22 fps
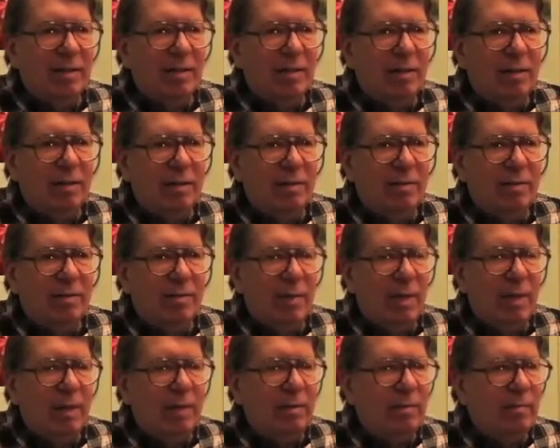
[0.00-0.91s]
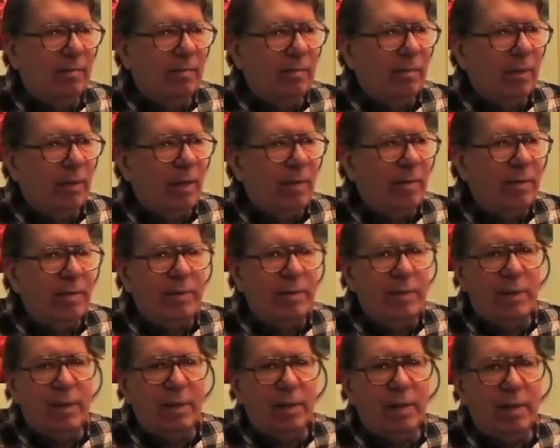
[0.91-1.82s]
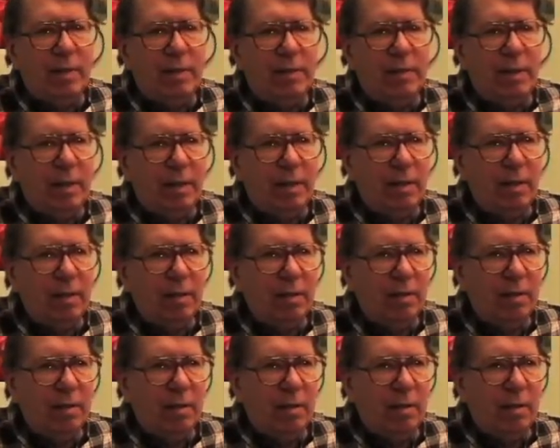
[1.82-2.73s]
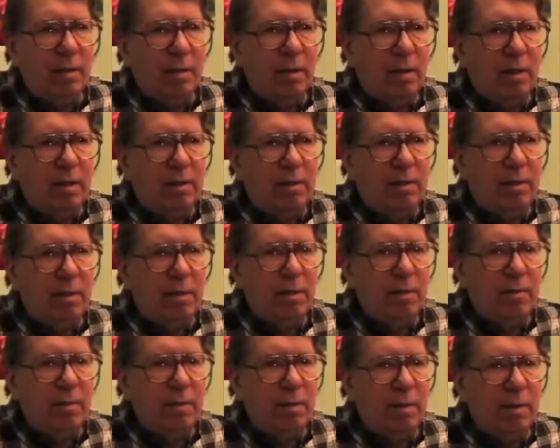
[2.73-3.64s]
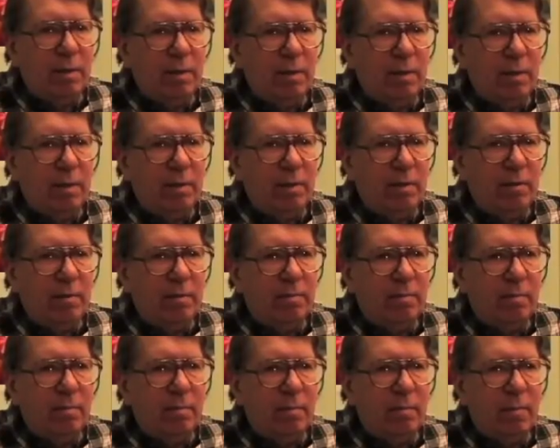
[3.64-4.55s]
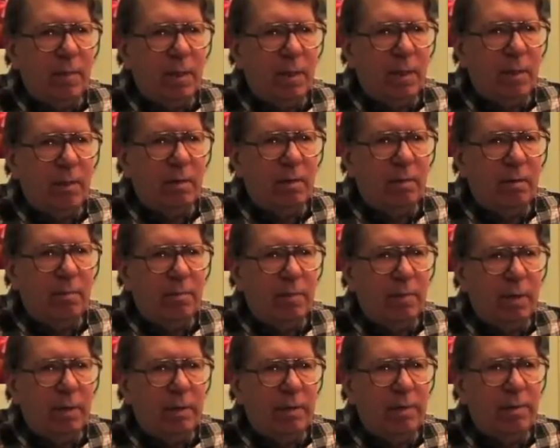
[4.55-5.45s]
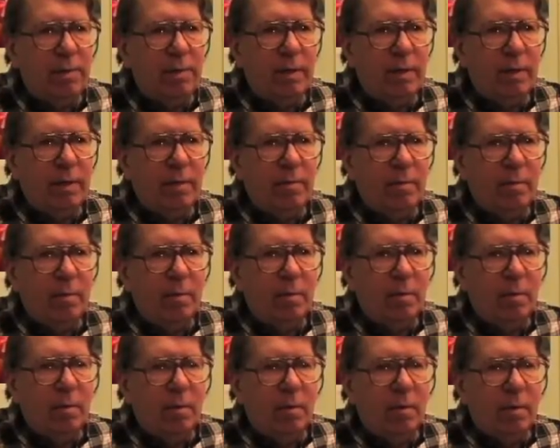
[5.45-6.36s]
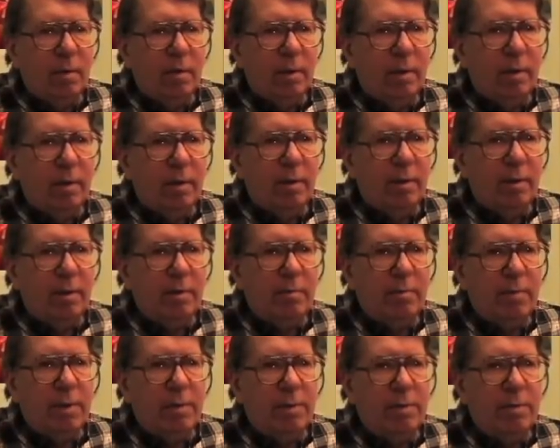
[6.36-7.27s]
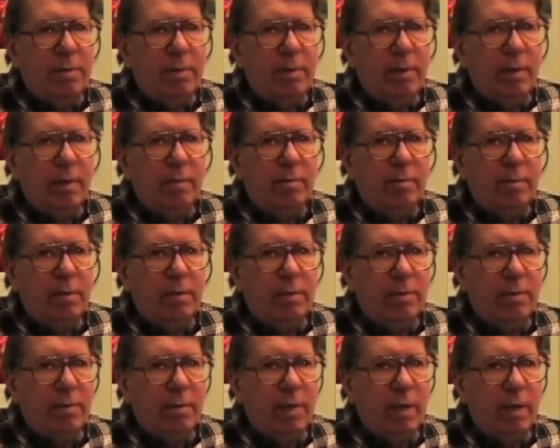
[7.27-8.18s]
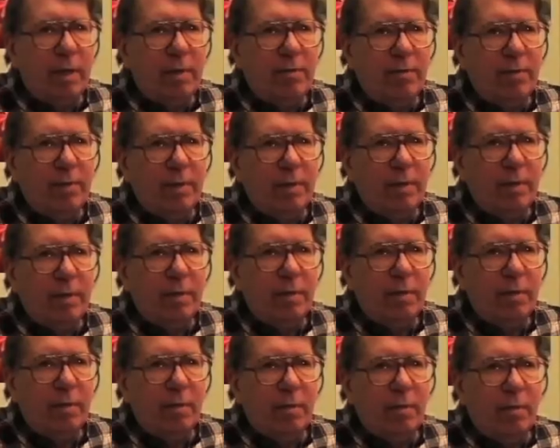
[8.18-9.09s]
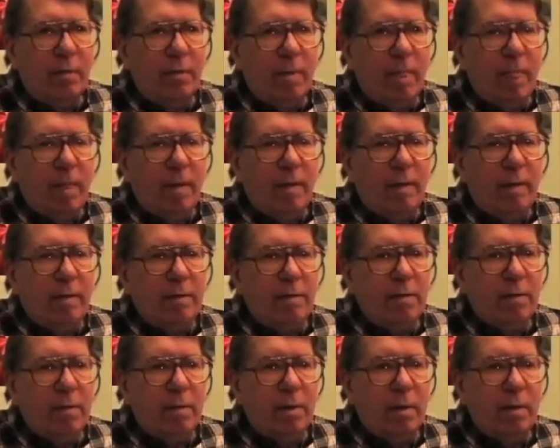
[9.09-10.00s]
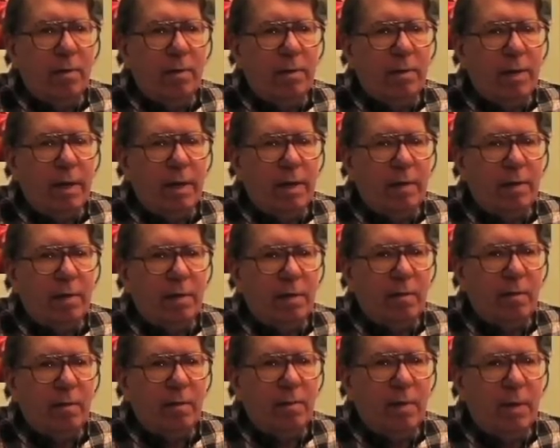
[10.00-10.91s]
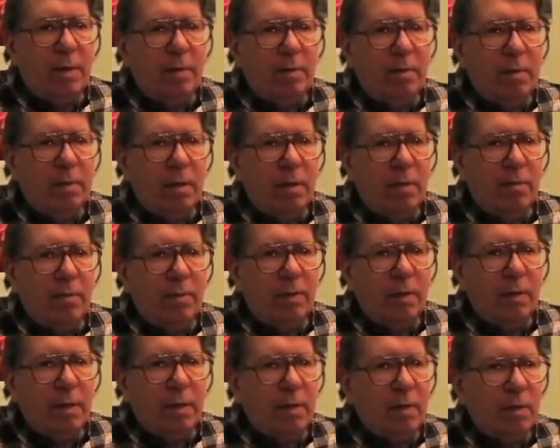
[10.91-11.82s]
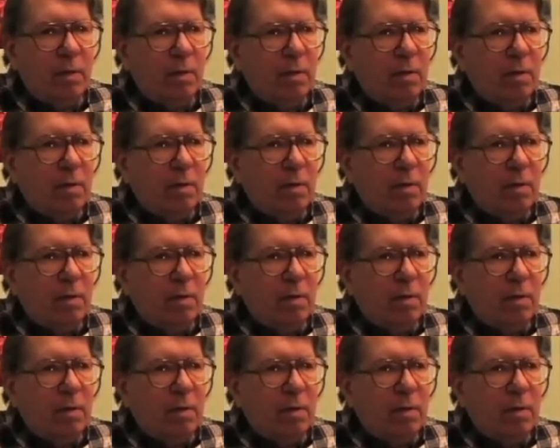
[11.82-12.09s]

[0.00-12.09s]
Well, when I went to Caltech, I started working in the Bonner's lab, and then Benzer had just arrived there, and so I was asking him about stuff. And